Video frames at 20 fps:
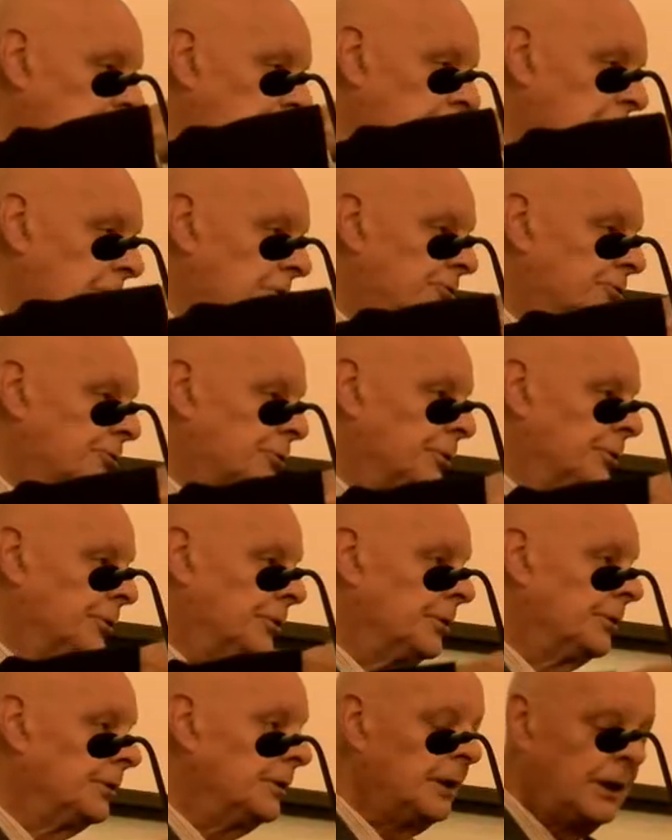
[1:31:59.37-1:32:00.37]
in his truth.
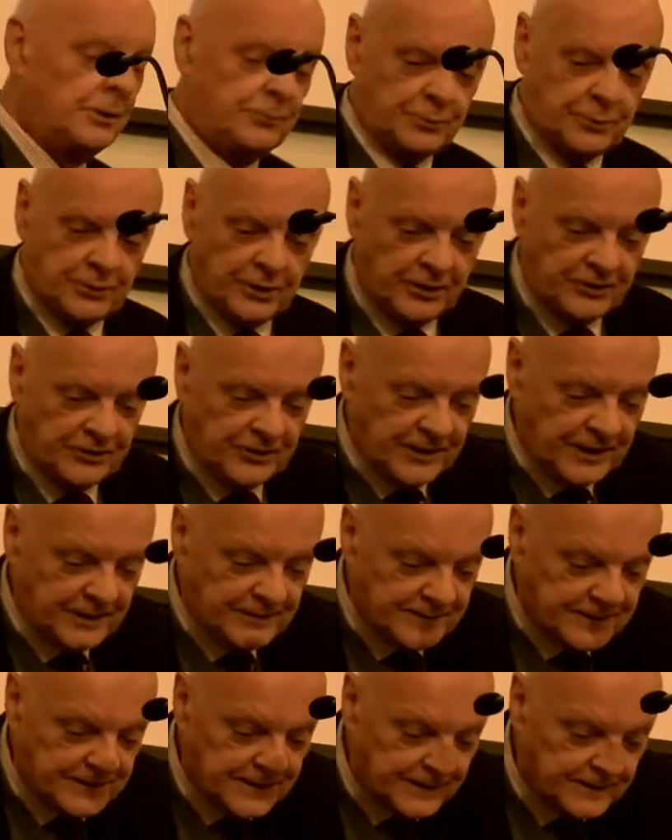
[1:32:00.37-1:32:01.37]
That's what it
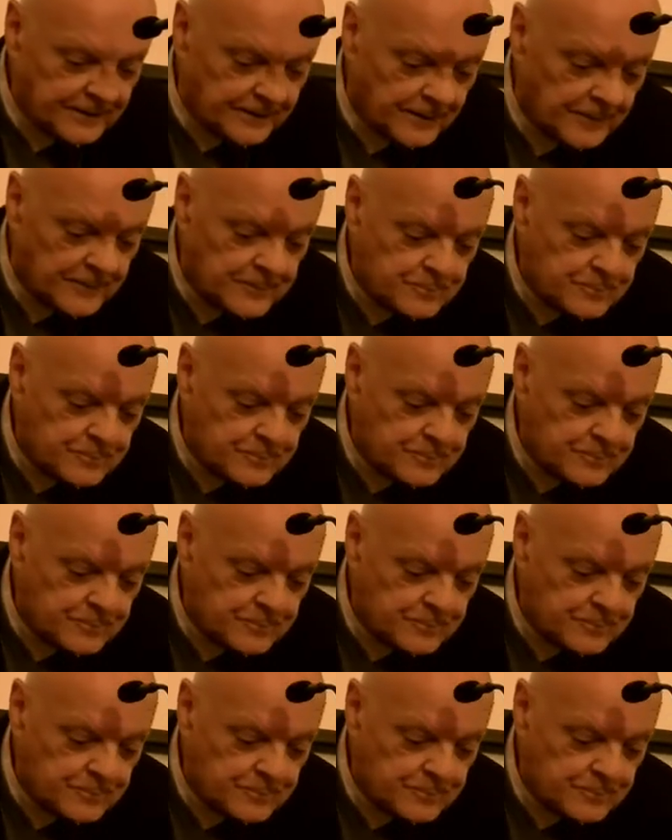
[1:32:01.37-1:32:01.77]
says here.